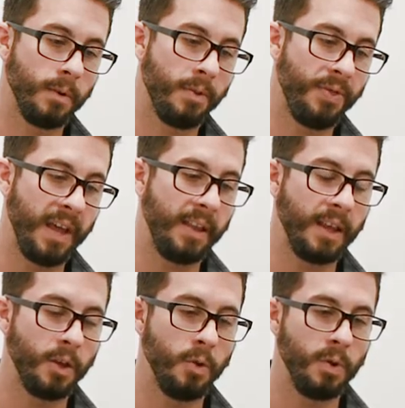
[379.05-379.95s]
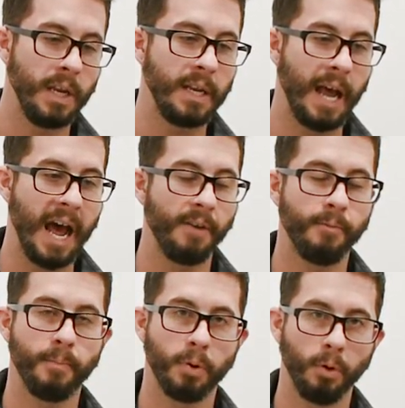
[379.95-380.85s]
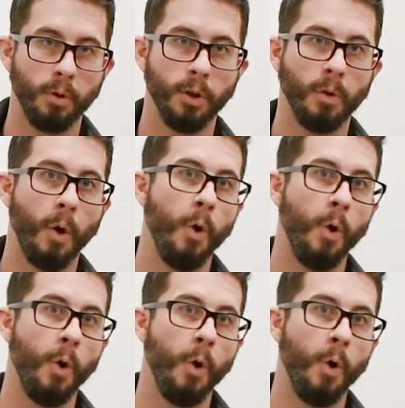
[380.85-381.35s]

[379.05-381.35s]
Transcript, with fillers: think that you need to have prolo